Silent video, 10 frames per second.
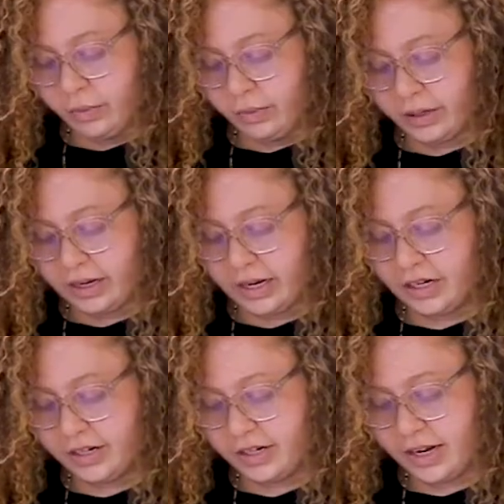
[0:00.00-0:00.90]
We're gonna
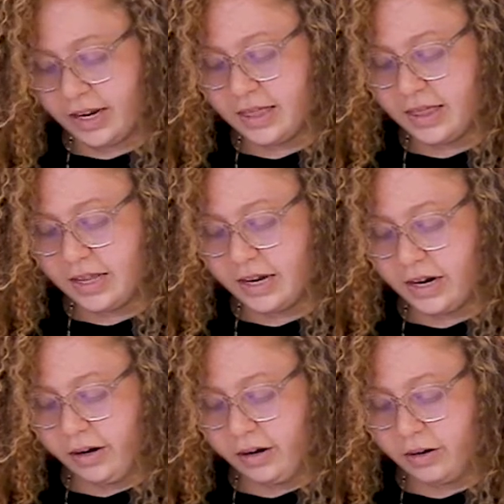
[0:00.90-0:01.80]
inch it in
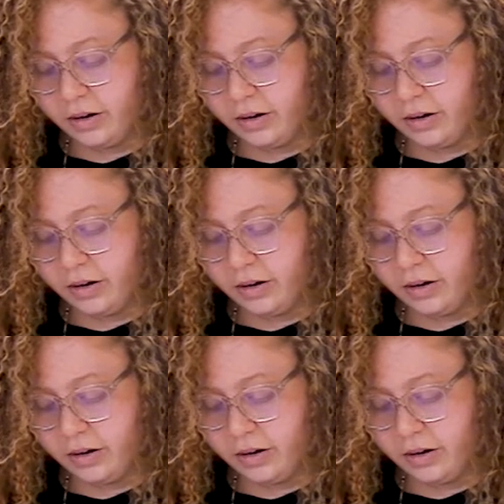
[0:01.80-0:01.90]
there.